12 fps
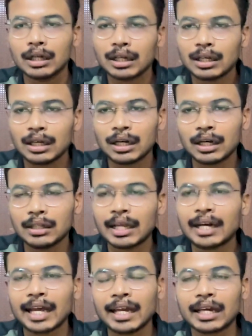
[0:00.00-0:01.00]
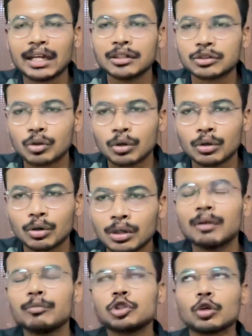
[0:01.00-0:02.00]
that I can score good.
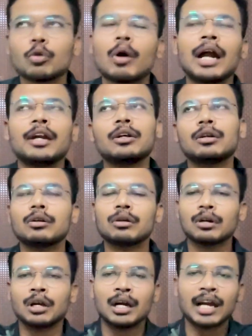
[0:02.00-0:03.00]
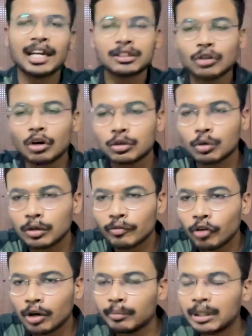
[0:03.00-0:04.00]
So Quant has gone good for
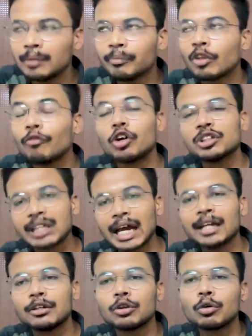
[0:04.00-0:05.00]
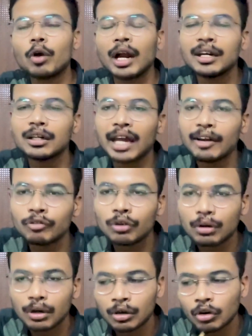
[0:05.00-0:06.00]
me. For that, the Quant have
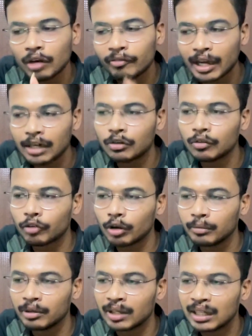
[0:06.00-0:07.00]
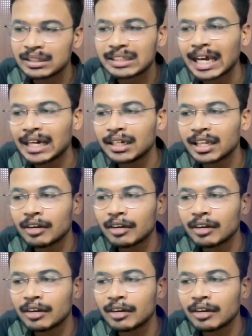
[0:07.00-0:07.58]
gone very good for me, in that there